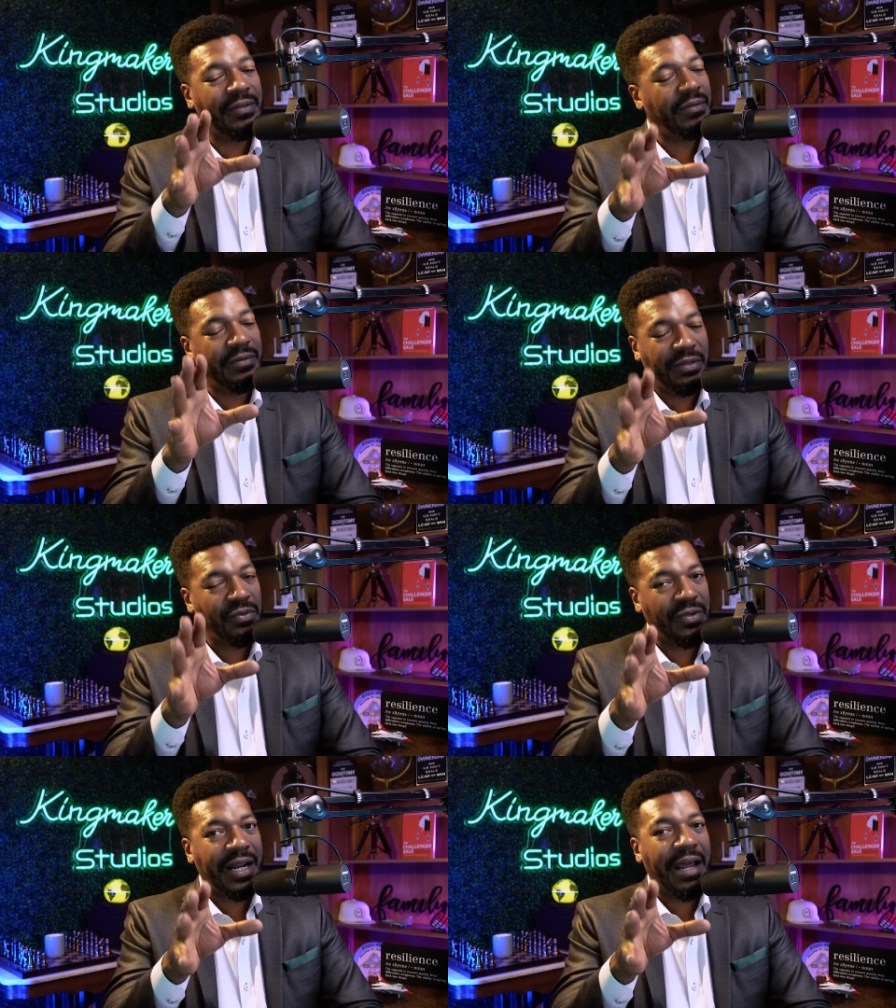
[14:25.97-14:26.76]
Don't
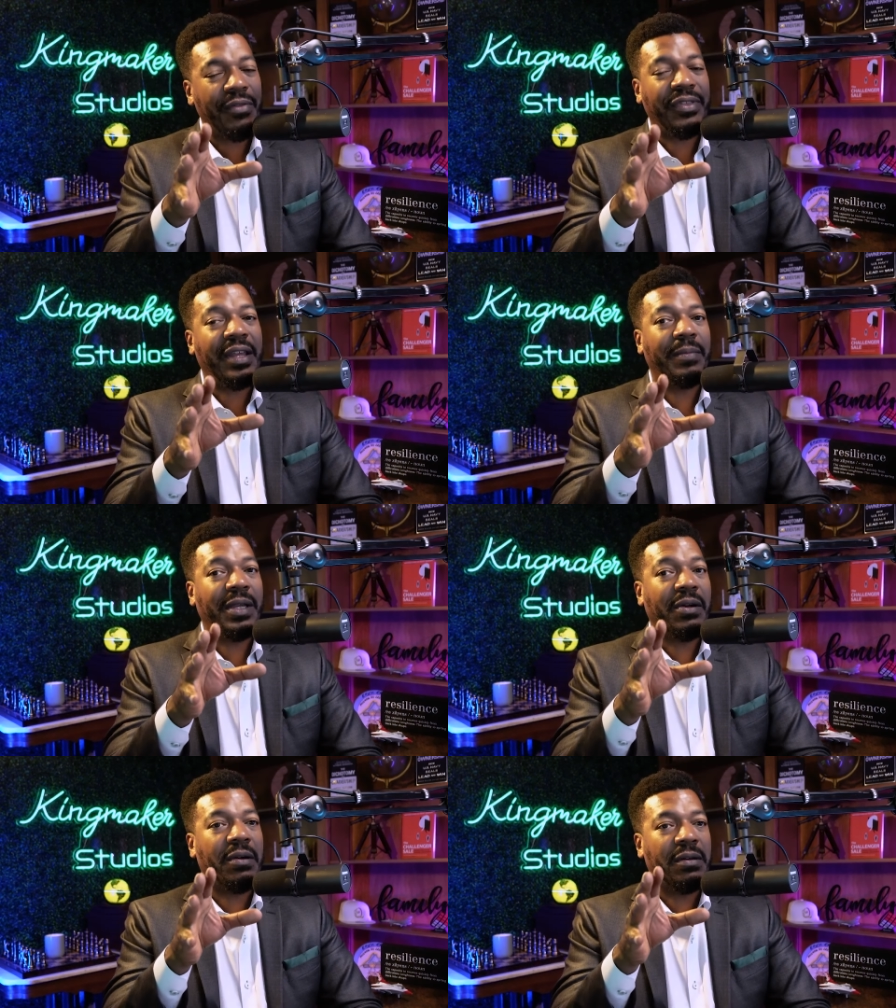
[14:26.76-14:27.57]
try to outthink me,
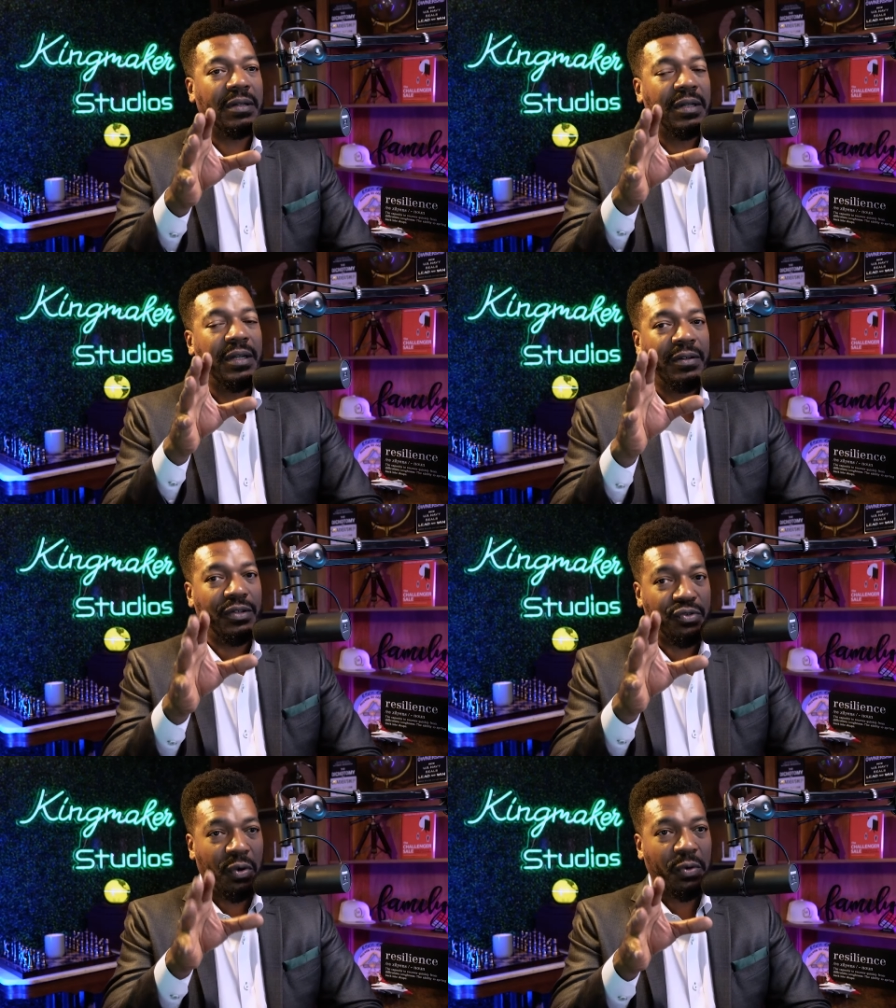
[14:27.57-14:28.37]
y'all, you
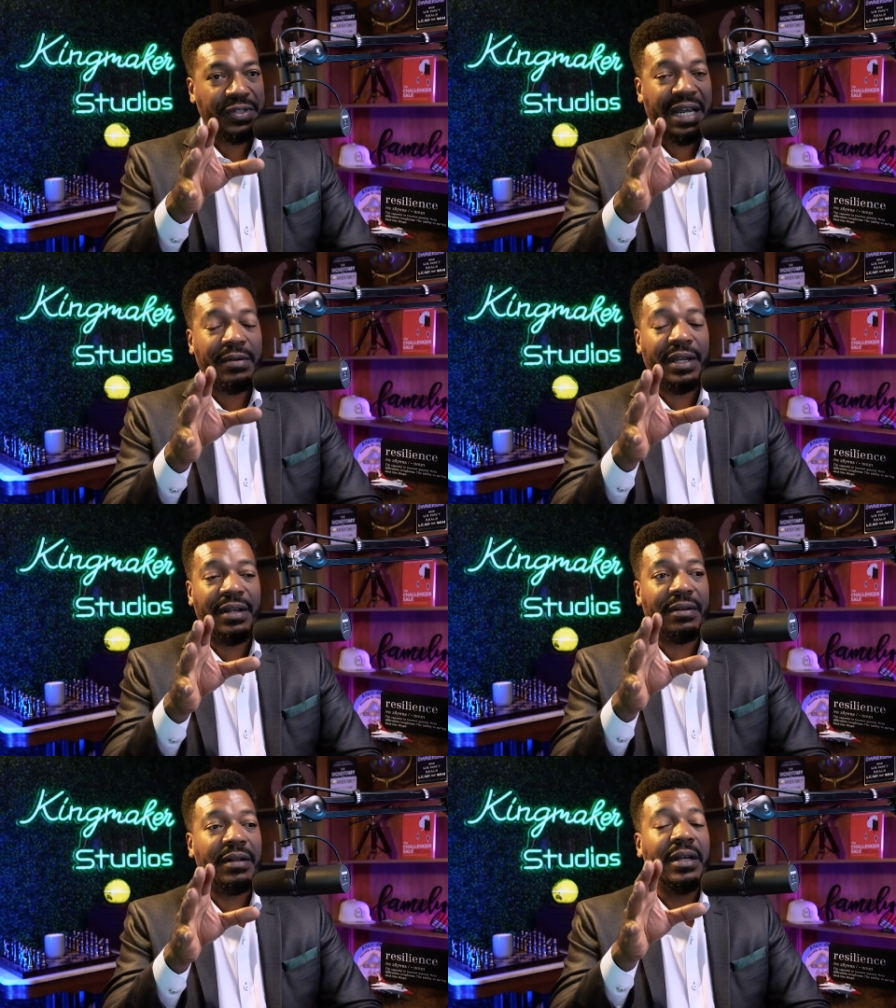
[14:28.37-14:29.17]
trolls out
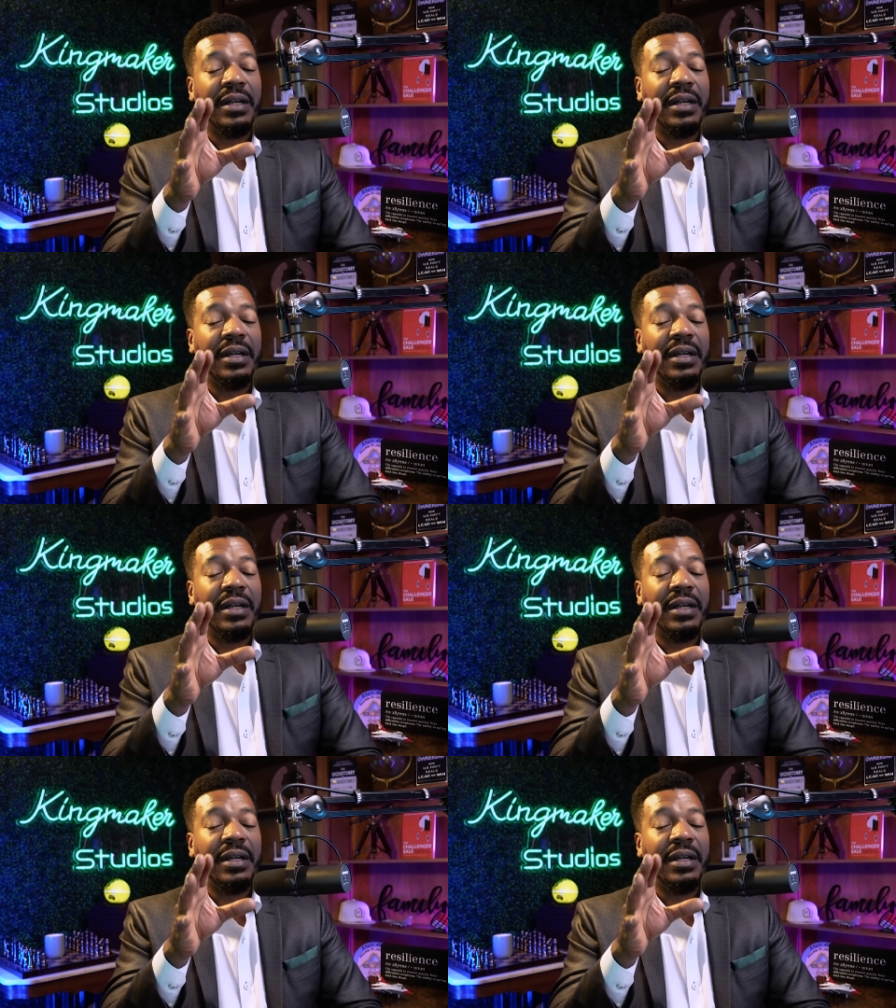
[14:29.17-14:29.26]
here.